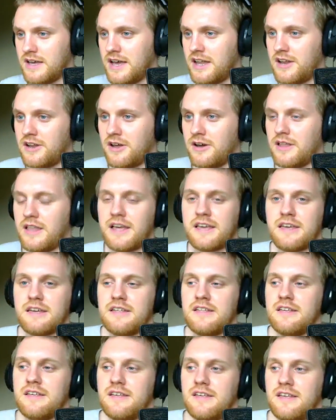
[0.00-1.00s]
don't know,
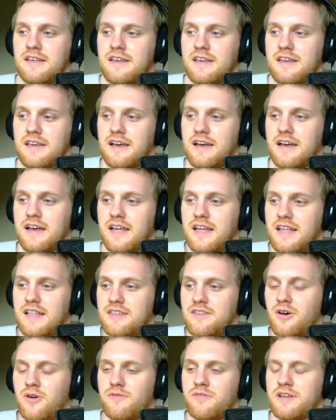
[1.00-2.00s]
like,
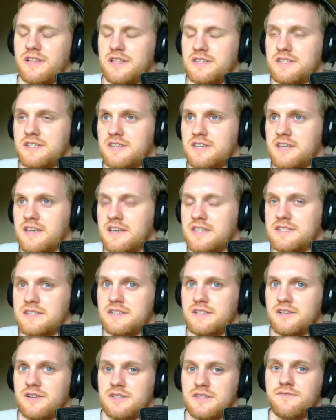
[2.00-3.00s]
not realistic.
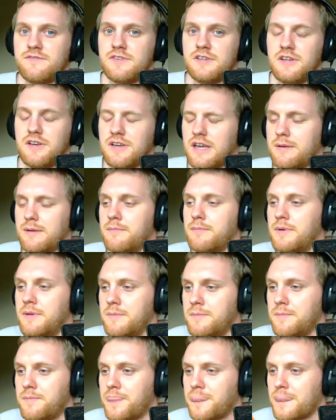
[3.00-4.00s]
It's a video game.
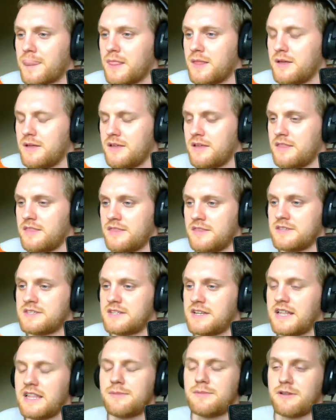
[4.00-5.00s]

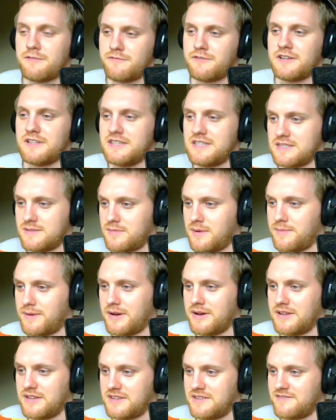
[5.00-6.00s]
There's an element of realism
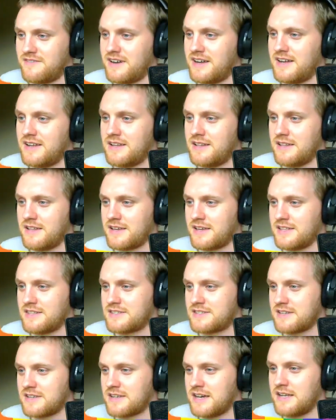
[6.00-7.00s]
about it, right? Like,
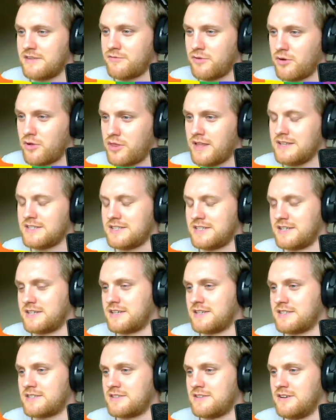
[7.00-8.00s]
it's kind of
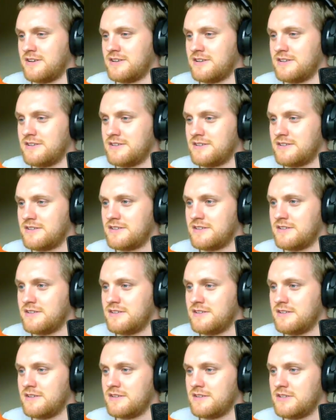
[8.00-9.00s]
authentic. It's not
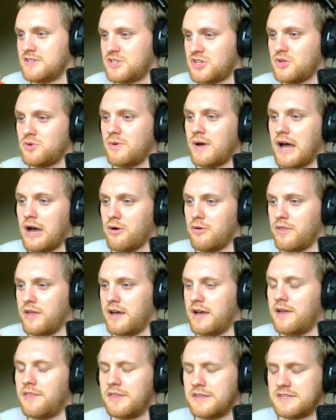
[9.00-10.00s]
too out
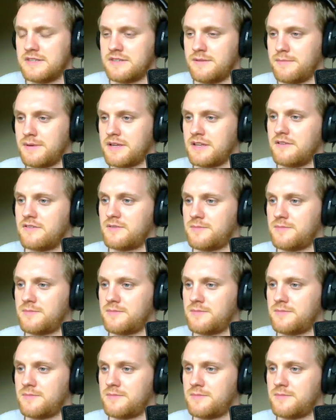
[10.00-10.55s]
there. This is a big